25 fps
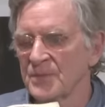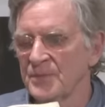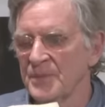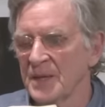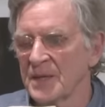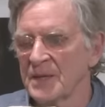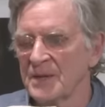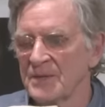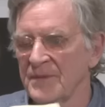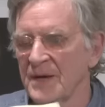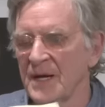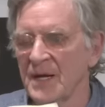
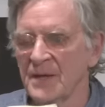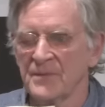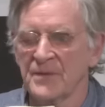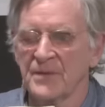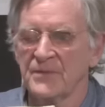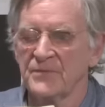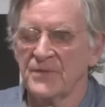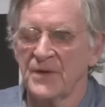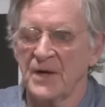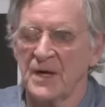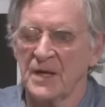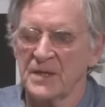
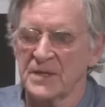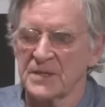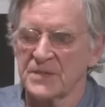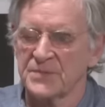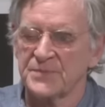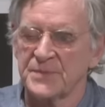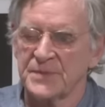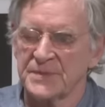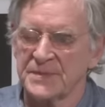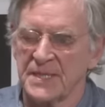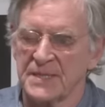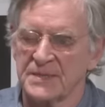Bhagavan and Van
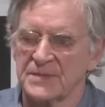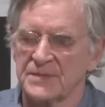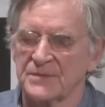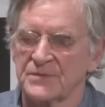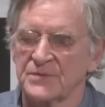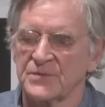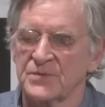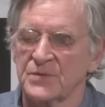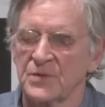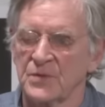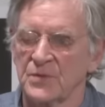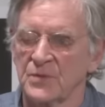is
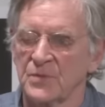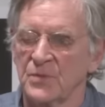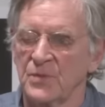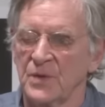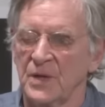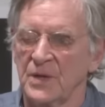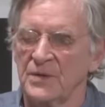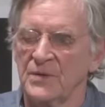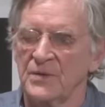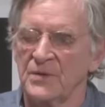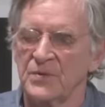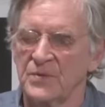possessive, so
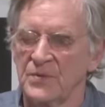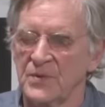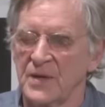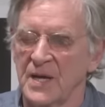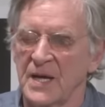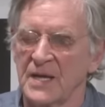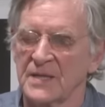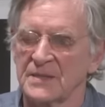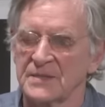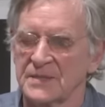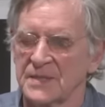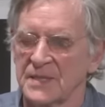one who
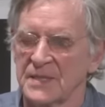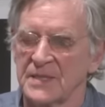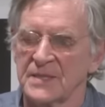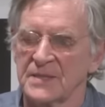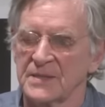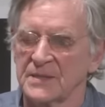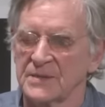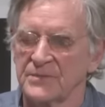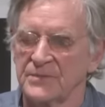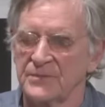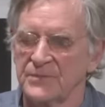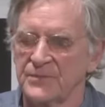has
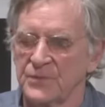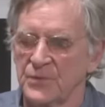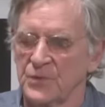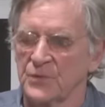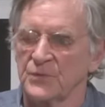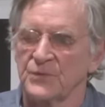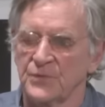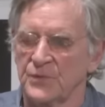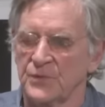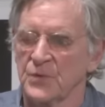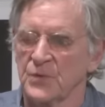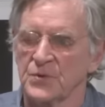a
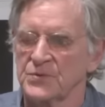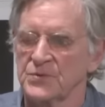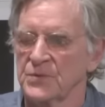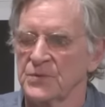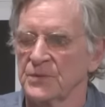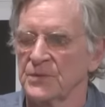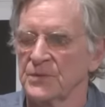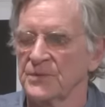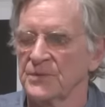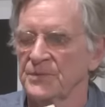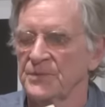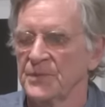good
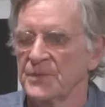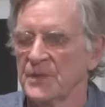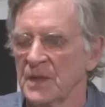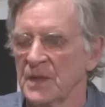fortune,